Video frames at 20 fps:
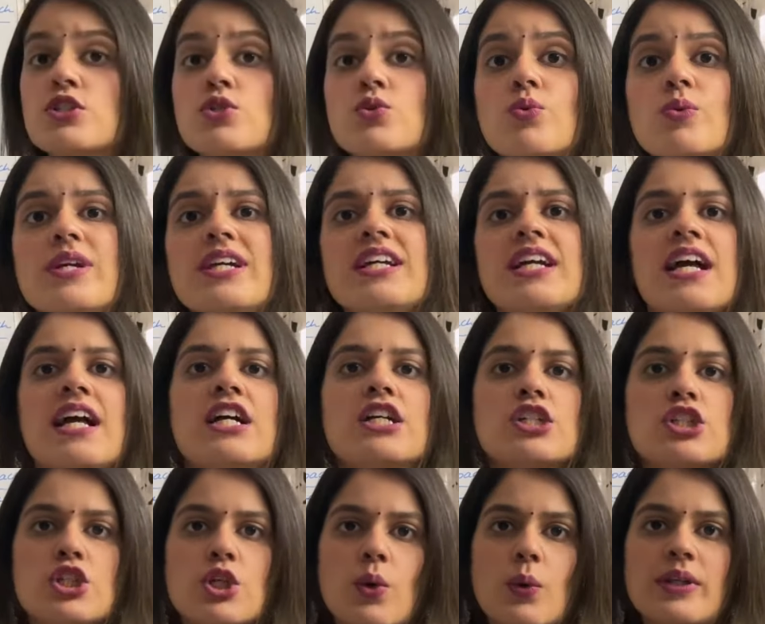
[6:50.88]
do we
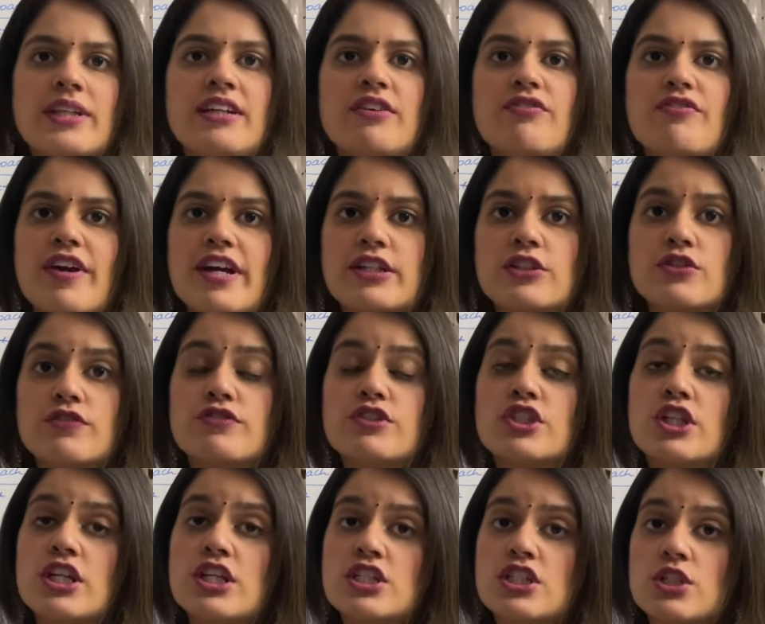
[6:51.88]
show the effect of
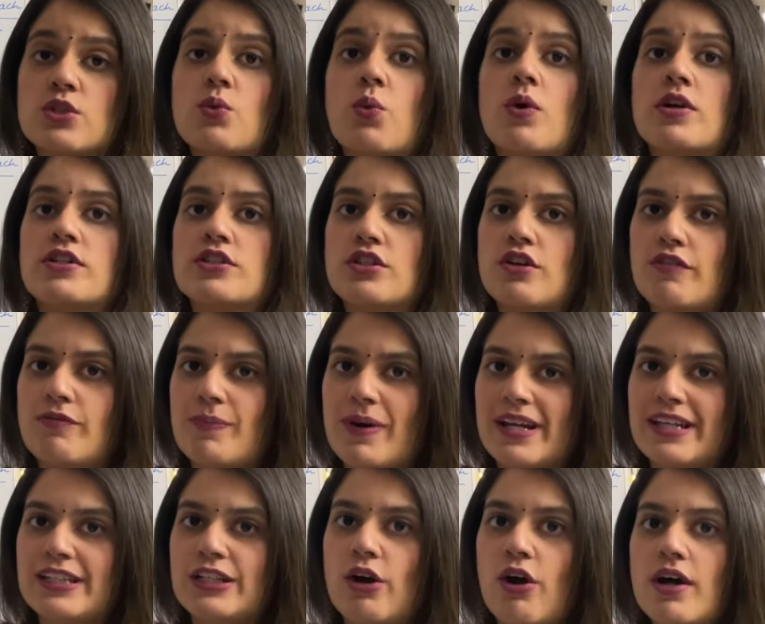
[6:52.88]
change in quantity of
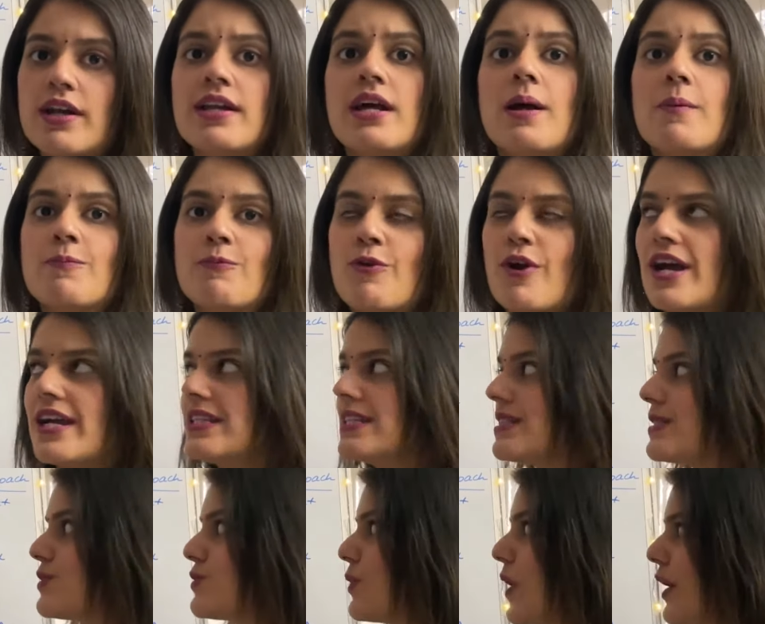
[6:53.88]
money on
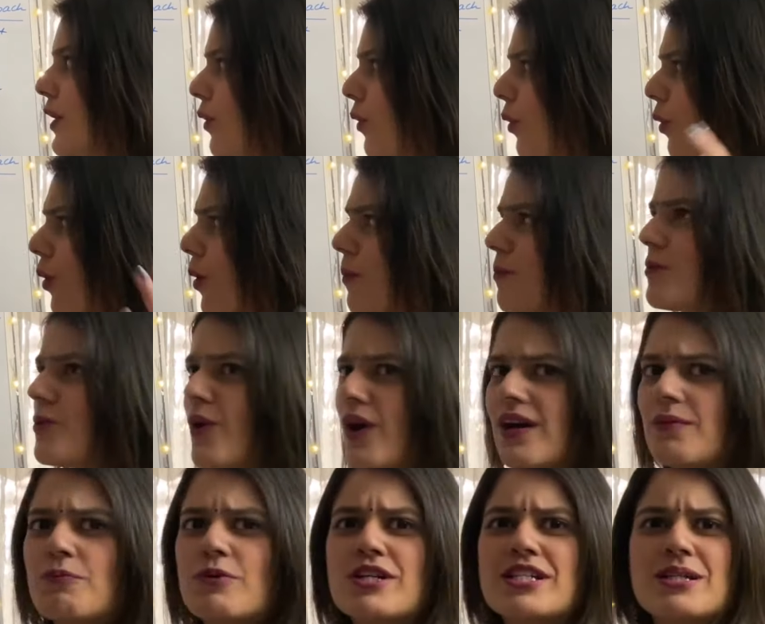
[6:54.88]
prices. So I hope you
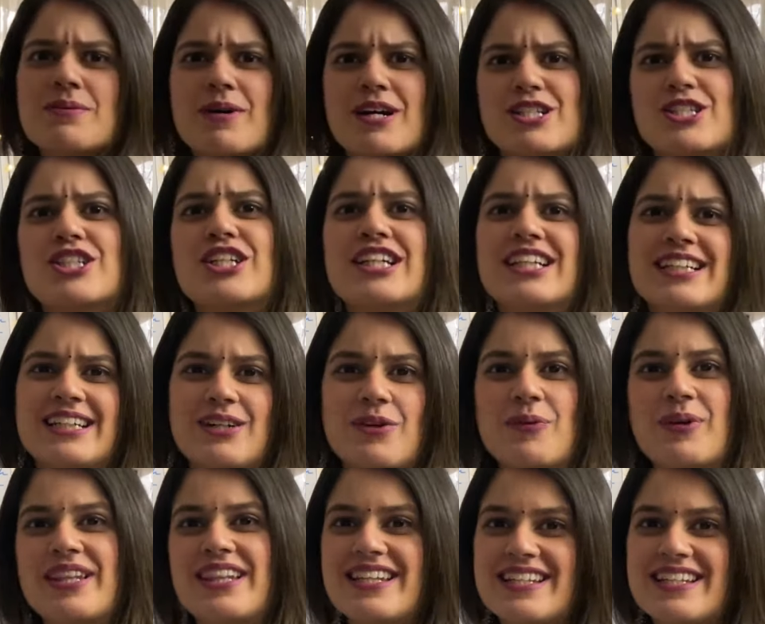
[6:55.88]
are pretty much clear with